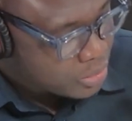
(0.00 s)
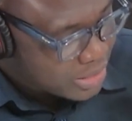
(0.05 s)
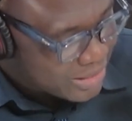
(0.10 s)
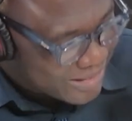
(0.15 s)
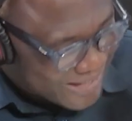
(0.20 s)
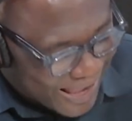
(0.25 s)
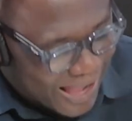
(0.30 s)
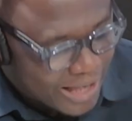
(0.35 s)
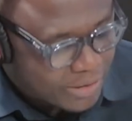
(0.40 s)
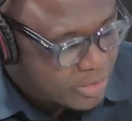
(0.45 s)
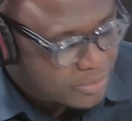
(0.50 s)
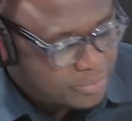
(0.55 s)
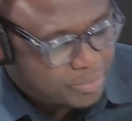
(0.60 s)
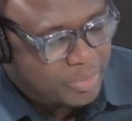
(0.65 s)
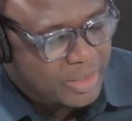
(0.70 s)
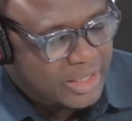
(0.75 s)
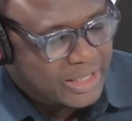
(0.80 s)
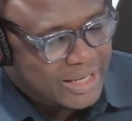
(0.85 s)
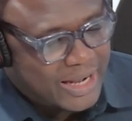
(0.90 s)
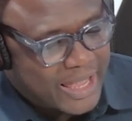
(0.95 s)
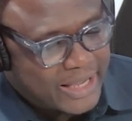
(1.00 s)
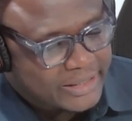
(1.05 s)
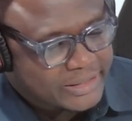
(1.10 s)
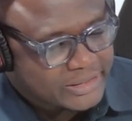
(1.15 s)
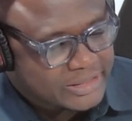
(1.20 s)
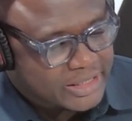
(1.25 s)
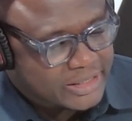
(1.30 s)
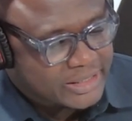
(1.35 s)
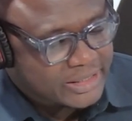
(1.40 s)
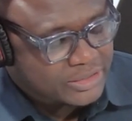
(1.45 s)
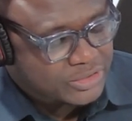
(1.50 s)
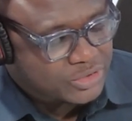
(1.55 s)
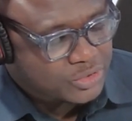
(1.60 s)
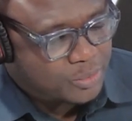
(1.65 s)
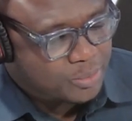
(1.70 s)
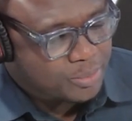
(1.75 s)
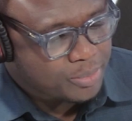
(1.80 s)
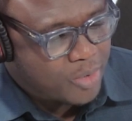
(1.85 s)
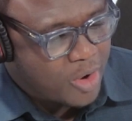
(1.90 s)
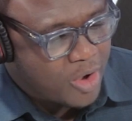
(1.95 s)
cannot be elected
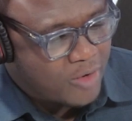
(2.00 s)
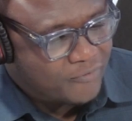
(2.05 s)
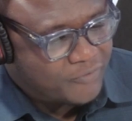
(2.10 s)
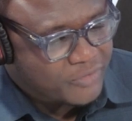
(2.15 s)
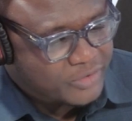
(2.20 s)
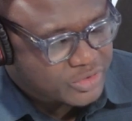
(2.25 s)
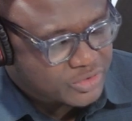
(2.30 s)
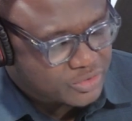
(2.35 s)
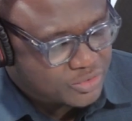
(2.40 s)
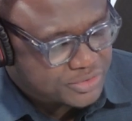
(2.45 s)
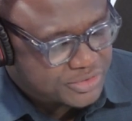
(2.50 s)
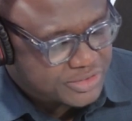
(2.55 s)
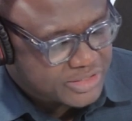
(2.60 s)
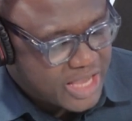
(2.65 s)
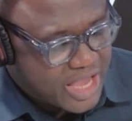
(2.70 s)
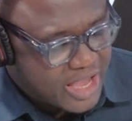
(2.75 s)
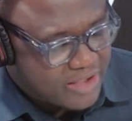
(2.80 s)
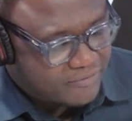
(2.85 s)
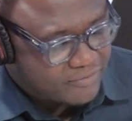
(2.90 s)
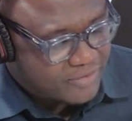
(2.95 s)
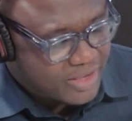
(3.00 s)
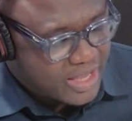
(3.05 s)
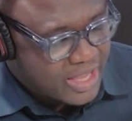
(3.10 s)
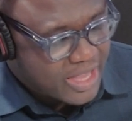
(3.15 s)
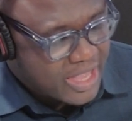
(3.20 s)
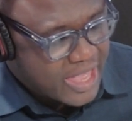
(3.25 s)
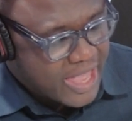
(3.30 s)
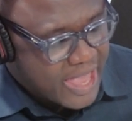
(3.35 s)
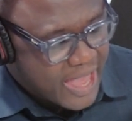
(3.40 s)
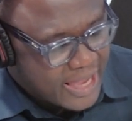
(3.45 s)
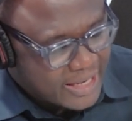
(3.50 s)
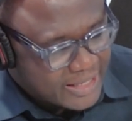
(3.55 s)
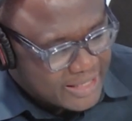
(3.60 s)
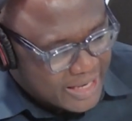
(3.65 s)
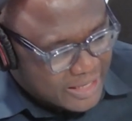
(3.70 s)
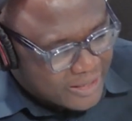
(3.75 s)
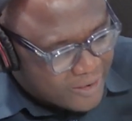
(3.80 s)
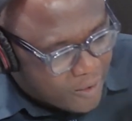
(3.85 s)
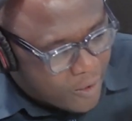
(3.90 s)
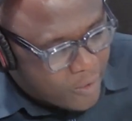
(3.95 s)
into office to serve. And
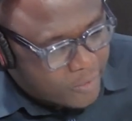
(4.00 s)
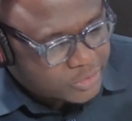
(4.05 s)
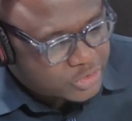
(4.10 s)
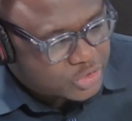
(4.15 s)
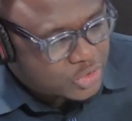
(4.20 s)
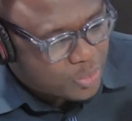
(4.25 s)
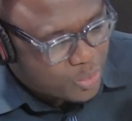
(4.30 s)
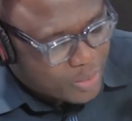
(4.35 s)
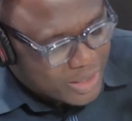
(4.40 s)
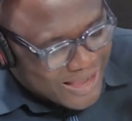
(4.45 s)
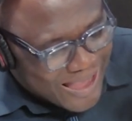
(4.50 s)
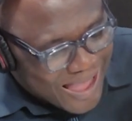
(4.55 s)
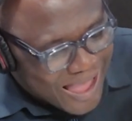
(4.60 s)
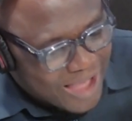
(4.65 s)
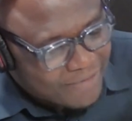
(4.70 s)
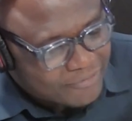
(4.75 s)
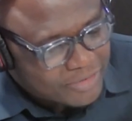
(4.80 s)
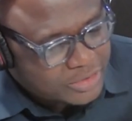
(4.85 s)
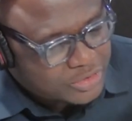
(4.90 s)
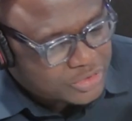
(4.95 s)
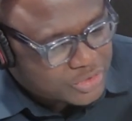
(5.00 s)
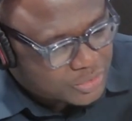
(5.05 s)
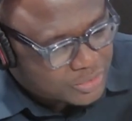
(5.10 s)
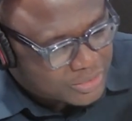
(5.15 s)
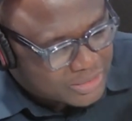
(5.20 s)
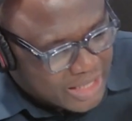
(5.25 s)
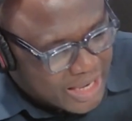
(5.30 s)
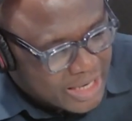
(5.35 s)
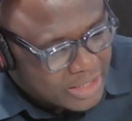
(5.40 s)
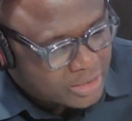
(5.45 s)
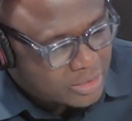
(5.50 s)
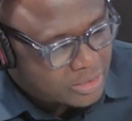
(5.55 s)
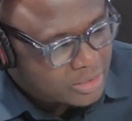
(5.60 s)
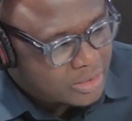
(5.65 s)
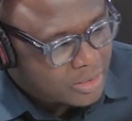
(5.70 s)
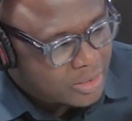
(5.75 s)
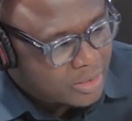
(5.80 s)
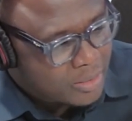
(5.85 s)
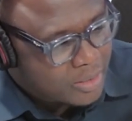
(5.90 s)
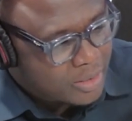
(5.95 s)
then also we're having to then
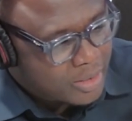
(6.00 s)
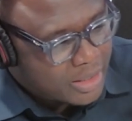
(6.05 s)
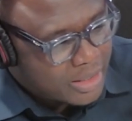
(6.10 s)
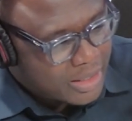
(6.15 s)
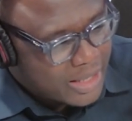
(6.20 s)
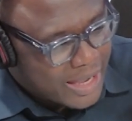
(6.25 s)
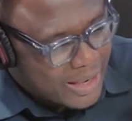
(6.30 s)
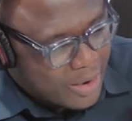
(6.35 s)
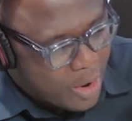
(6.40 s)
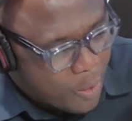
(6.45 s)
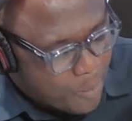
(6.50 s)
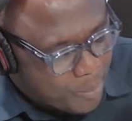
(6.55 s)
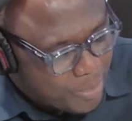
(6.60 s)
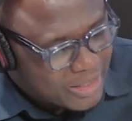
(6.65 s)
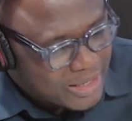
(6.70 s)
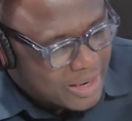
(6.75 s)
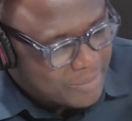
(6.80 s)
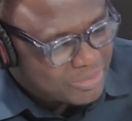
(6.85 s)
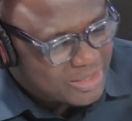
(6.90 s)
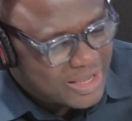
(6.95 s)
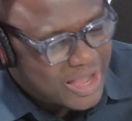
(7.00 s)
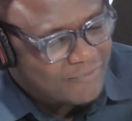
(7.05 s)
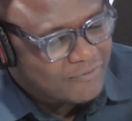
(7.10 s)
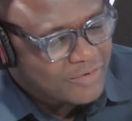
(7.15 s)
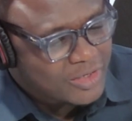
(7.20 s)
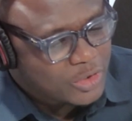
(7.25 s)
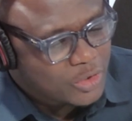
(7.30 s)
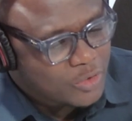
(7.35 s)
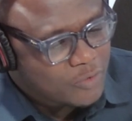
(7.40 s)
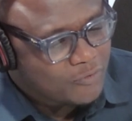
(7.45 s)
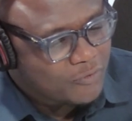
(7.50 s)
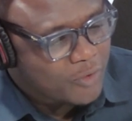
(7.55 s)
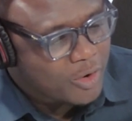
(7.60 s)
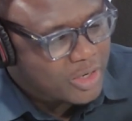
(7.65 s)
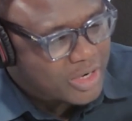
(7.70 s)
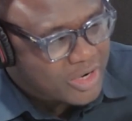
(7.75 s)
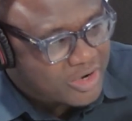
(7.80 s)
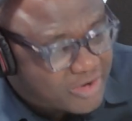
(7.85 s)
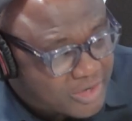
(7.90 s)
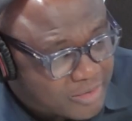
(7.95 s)
open up the avenue
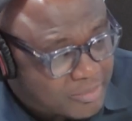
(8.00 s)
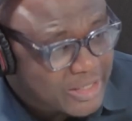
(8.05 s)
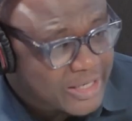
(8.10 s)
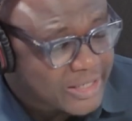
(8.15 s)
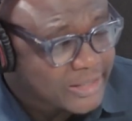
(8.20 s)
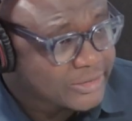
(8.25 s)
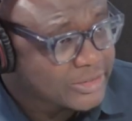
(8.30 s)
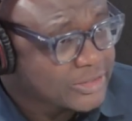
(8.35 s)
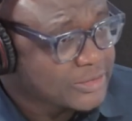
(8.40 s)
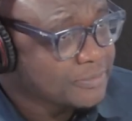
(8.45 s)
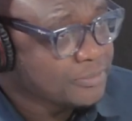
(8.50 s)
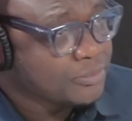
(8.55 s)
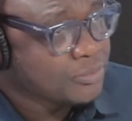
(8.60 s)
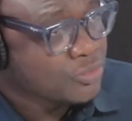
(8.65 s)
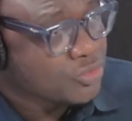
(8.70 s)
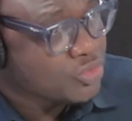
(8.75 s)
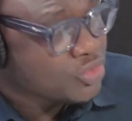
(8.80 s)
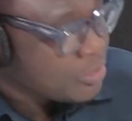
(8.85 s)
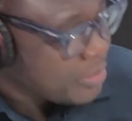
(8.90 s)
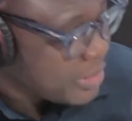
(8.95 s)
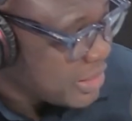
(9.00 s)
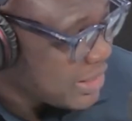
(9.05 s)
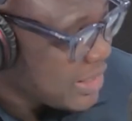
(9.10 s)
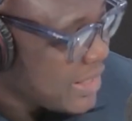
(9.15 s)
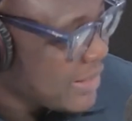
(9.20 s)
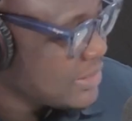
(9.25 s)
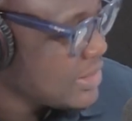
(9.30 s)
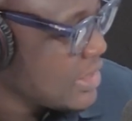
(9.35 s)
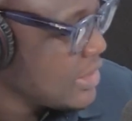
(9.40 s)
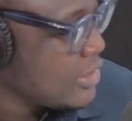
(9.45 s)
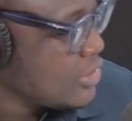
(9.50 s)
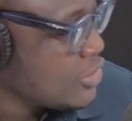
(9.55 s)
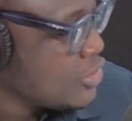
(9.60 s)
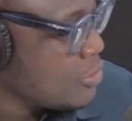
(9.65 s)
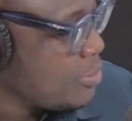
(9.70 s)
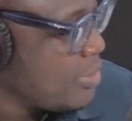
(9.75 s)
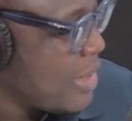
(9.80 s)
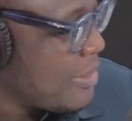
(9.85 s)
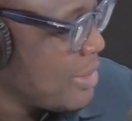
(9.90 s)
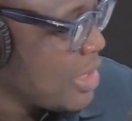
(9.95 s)
for criminals to be elected
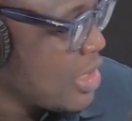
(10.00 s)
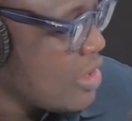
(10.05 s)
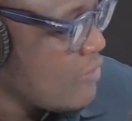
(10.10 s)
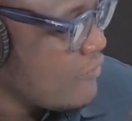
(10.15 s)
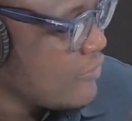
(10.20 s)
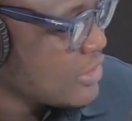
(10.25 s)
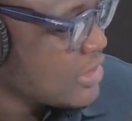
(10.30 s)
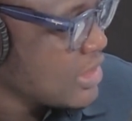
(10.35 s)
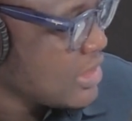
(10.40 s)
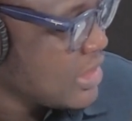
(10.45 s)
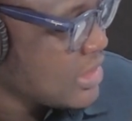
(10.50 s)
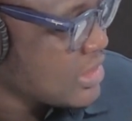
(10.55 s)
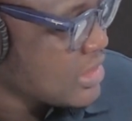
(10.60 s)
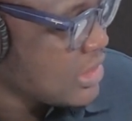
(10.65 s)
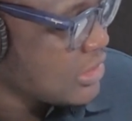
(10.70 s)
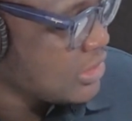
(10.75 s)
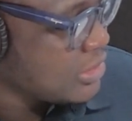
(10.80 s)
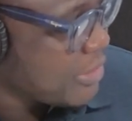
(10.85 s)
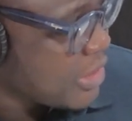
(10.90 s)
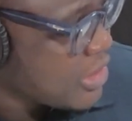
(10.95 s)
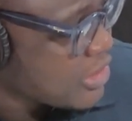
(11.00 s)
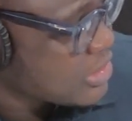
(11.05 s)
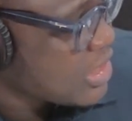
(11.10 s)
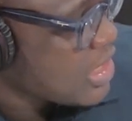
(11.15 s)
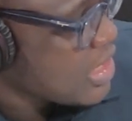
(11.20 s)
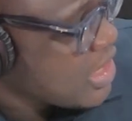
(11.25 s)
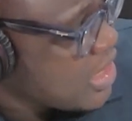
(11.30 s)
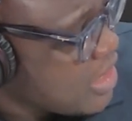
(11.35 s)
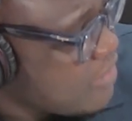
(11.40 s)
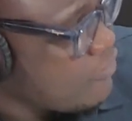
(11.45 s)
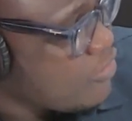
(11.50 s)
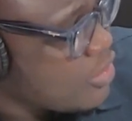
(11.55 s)
into public office in this country. Because if